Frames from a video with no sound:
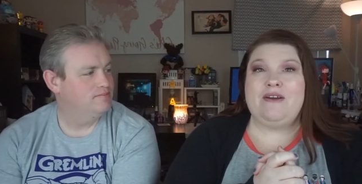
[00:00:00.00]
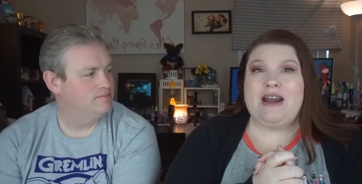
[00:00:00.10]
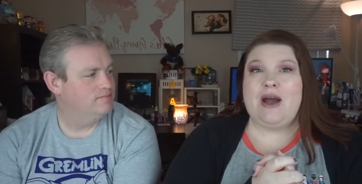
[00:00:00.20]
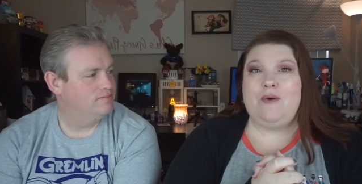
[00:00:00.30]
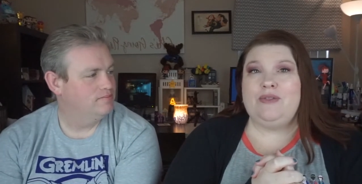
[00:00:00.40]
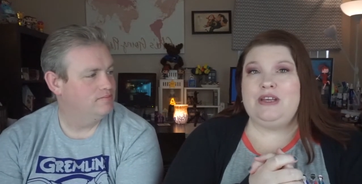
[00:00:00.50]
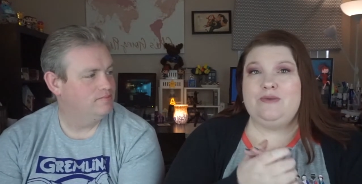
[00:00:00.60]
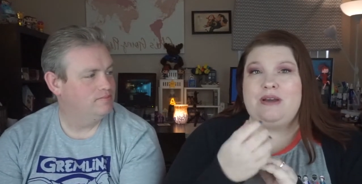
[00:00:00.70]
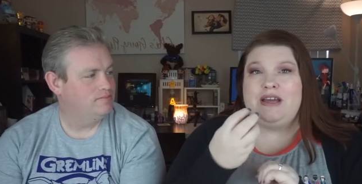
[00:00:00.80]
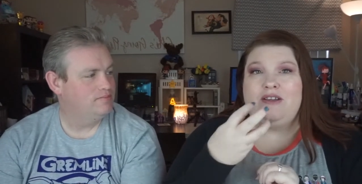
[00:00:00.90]
Speaker 1: are now only
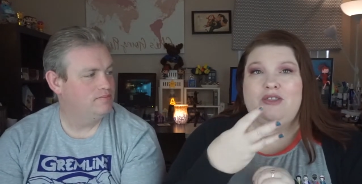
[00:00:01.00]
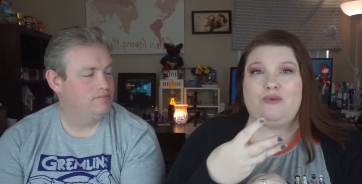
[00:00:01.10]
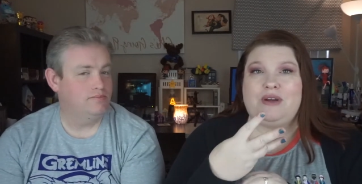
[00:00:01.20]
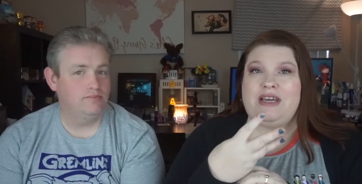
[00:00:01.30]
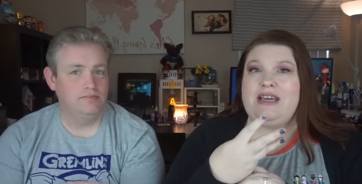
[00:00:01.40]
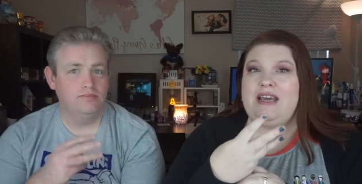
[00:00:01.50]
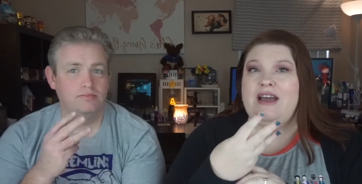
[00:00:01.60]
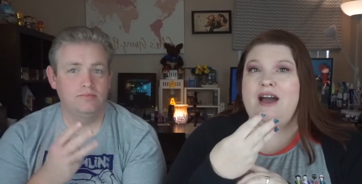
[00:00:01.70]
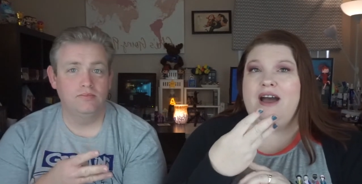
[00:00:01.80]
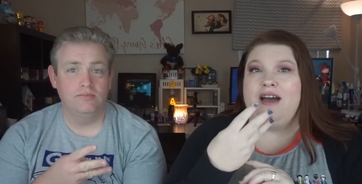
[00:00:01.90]
doing
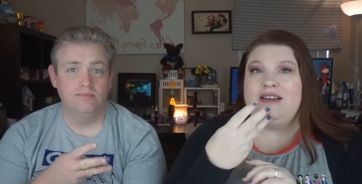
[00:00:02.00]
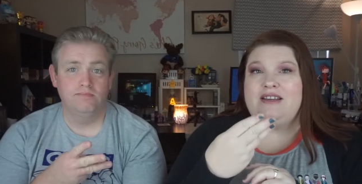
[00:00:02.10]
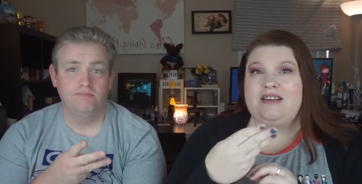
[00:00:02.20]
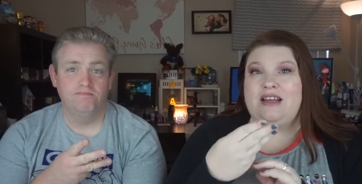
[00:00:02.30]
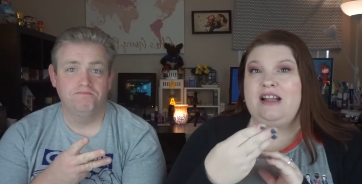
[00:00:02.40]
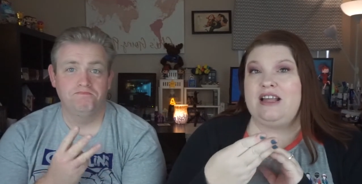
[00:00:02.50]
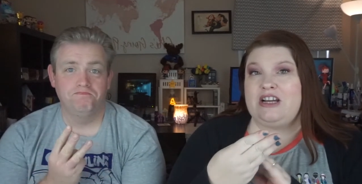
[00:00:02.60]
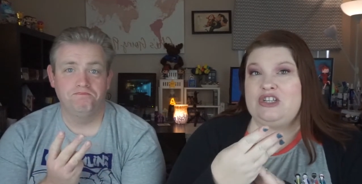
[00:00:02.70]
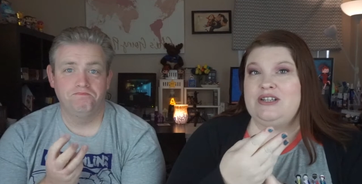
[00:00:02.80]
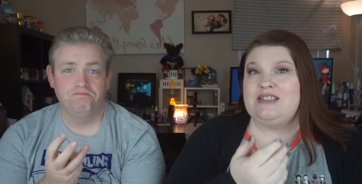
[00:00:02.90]
three uh,
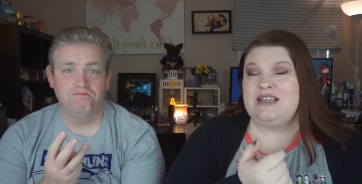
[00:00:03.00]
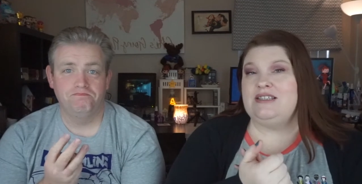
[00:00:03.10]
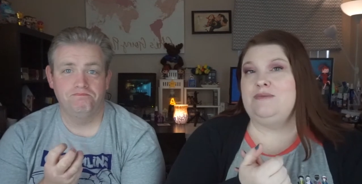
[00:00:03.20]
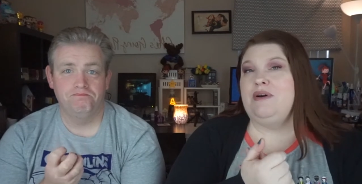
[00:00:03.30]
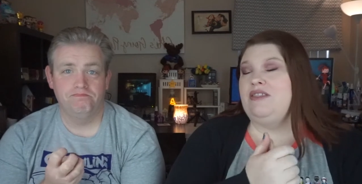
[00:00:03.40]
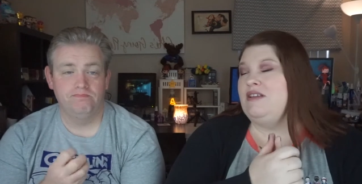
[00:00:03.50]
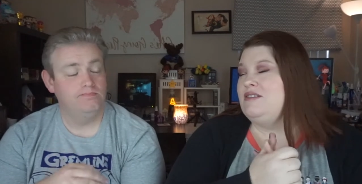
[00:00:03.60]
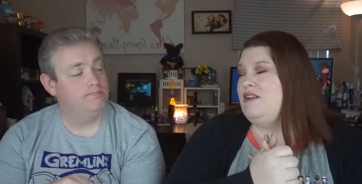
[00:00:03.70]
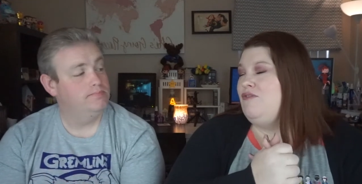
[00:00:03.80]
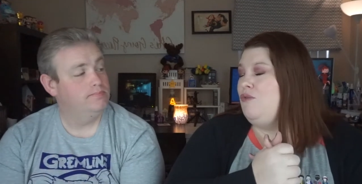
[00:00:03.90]
collection scents a month
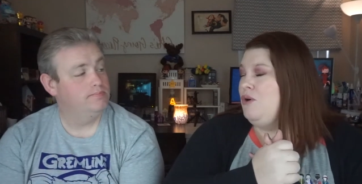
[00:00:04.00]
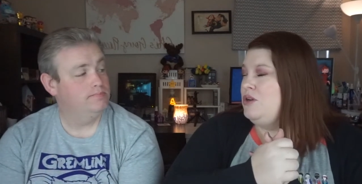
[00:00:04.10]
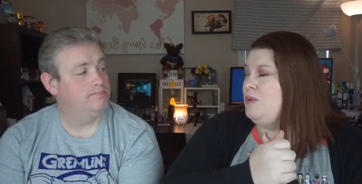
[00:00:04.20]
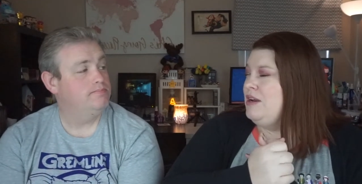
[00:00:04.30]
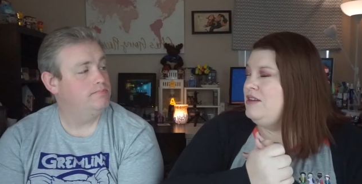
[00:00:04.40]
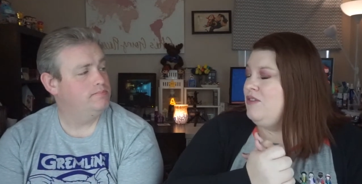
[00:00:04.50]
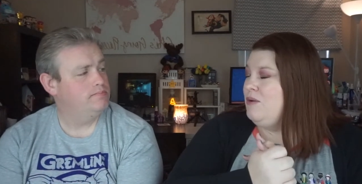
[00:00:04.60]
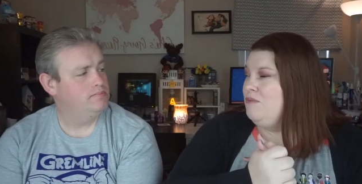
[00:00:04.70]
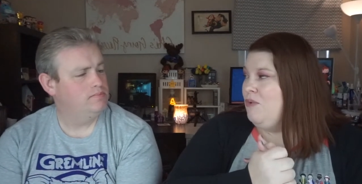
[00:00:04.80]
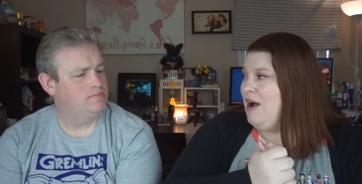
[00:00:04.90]
instead of four. Do you want to tell
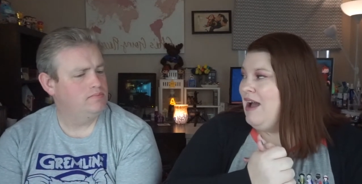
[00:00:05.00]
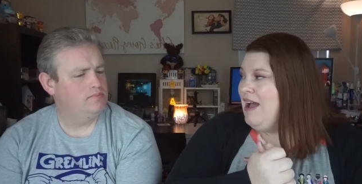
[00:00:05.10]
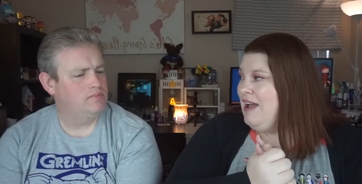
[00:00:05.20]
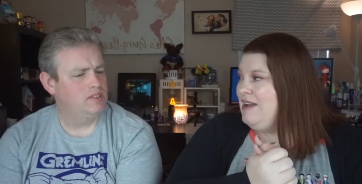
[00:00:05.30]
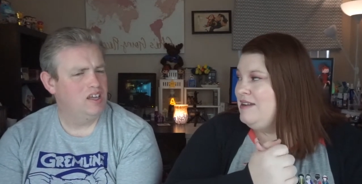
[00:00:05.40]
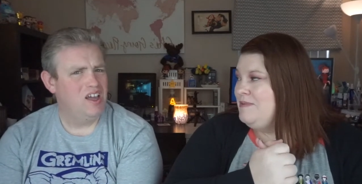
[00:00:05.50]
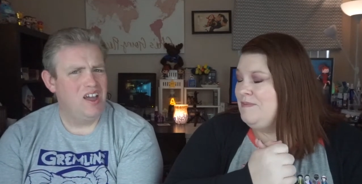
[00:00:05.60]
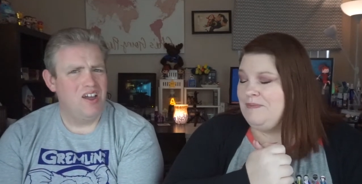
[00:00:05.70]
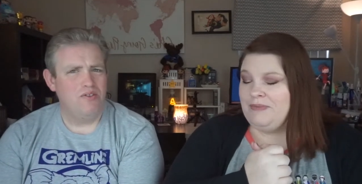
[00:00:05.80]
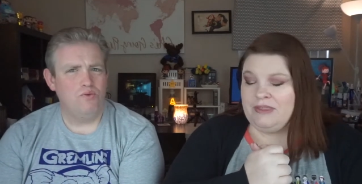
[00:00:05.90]
them why?
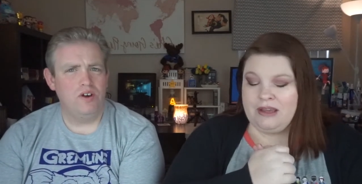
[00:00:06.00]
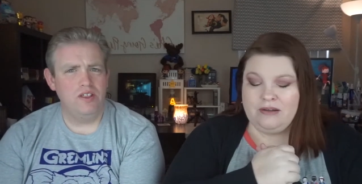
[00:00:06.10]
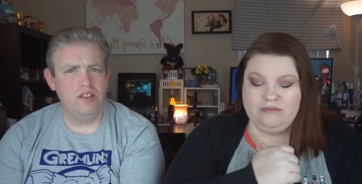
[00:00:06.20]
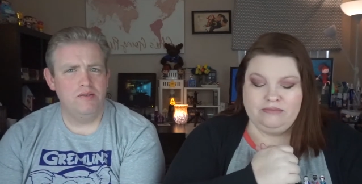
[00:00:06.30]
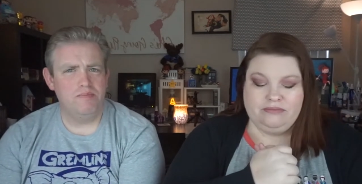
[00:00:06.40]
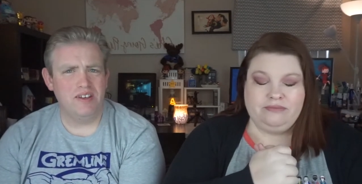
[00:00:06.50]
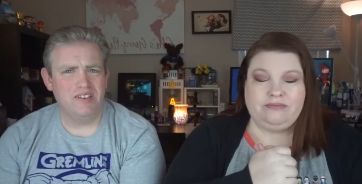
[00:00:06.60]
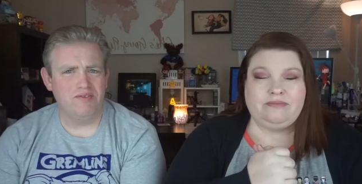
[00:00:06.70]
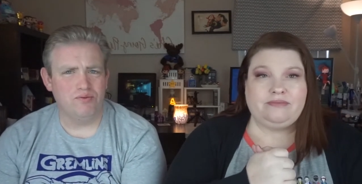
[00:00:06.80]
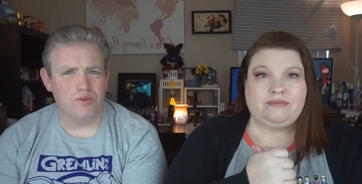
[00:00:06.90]
Speaker 2: One of the
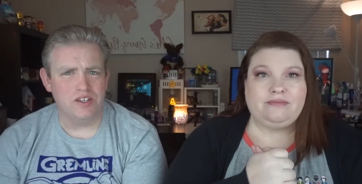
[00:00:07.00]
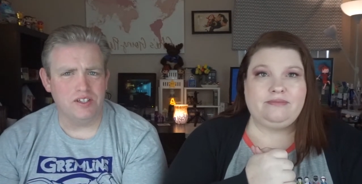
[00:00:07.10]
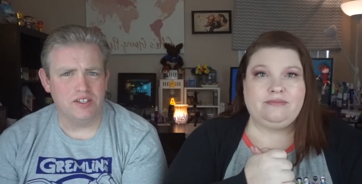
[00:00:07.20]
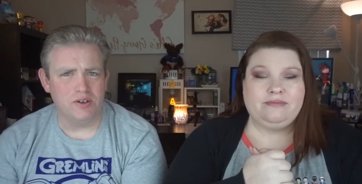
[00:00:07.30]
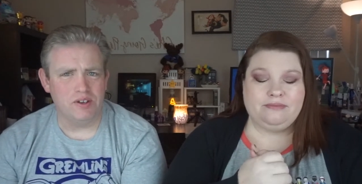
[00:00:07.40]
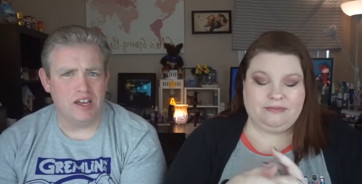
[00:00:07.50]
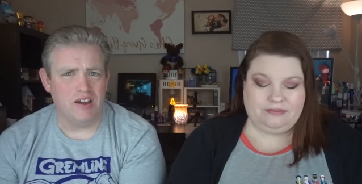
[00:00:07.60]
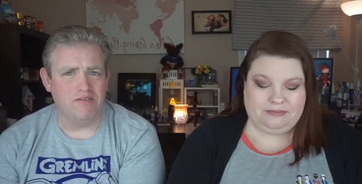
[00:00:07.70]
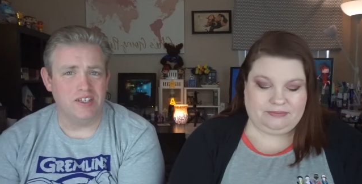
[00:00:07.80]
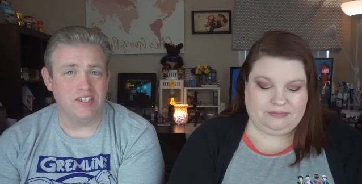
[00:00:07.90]
big reasons that we
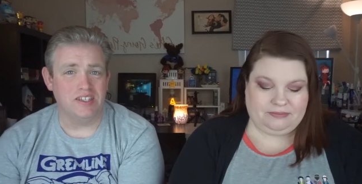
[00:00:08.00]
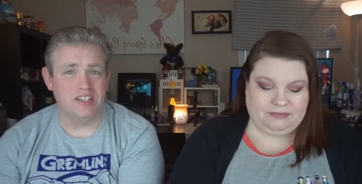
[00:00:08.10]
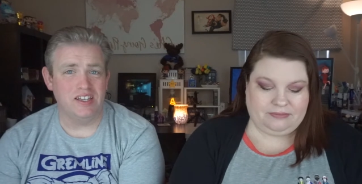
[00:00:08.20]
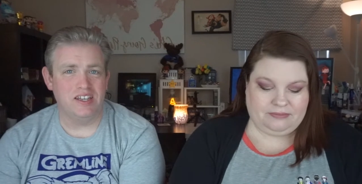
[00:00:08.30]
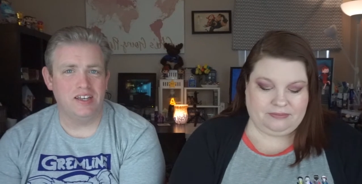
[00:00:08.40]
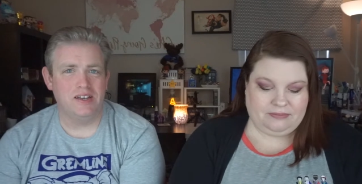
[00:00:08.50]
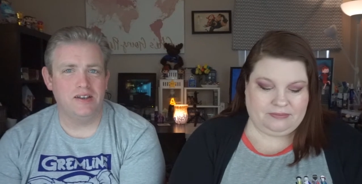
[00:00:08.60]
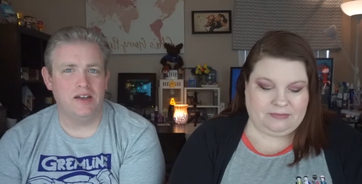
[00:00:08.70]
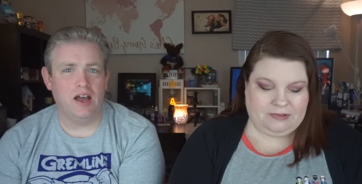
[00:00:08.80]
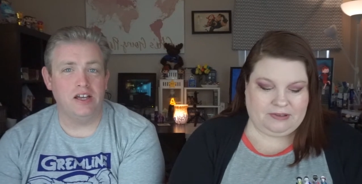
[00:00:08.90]
have this is that
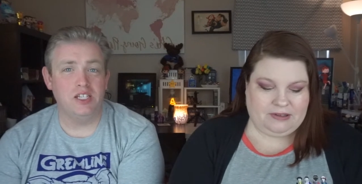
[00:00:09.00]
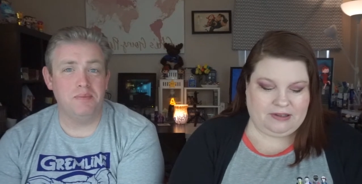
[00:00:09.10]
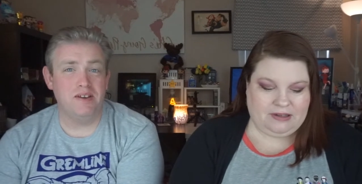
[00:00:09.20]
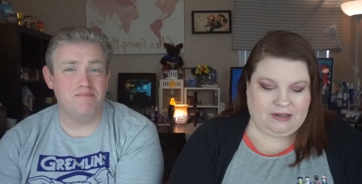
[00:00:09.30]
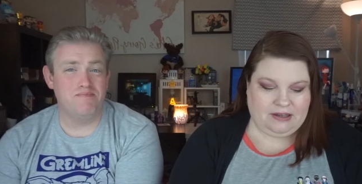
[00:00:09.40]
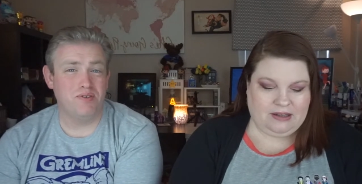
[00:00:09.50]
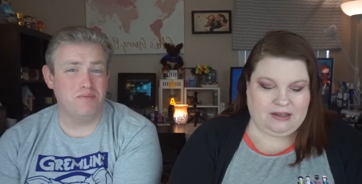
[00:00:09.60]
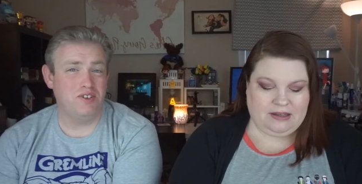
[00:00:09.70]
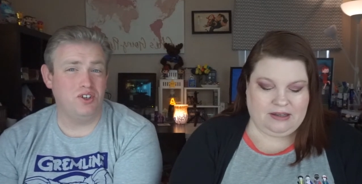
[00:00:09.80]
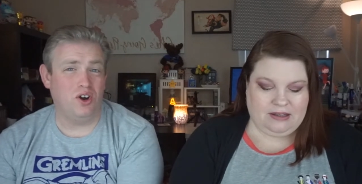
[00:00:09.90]
I spent
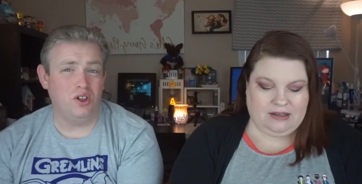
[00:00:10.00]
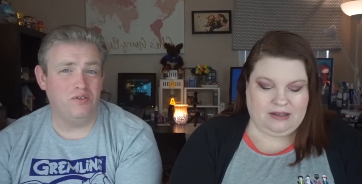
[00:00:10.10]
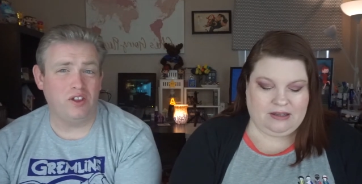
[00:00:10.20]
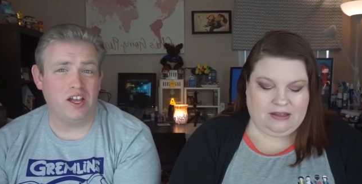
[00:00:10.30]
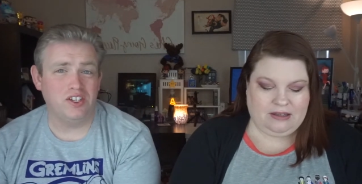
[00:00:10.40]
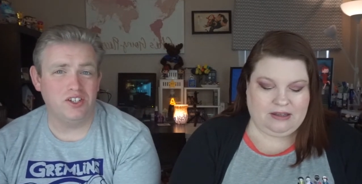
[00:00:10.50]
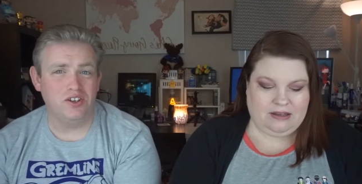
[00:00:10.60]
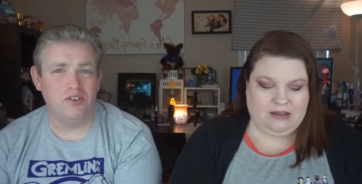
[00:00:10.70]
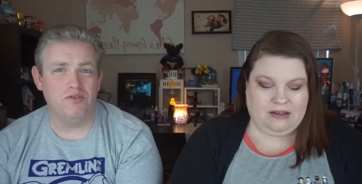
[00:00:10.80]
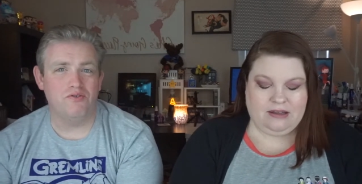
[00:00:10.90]
pretty much all of last
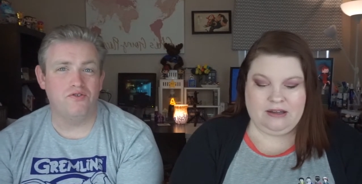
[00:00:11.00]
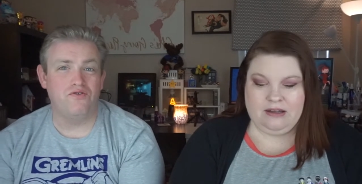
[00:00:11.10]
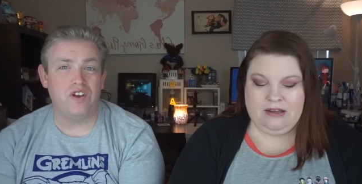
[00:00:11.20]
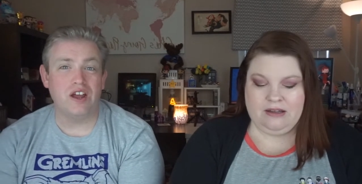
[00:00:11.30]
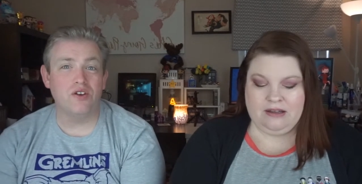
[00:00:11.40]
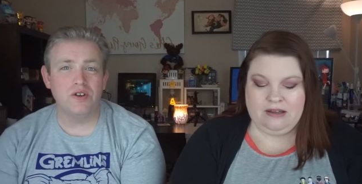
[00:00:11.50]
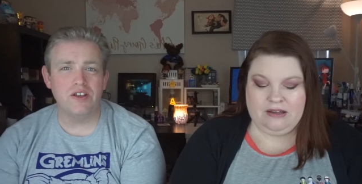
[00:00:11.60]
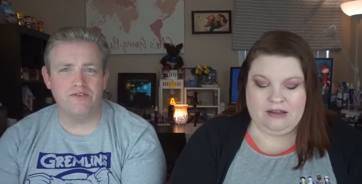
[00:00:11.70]
year very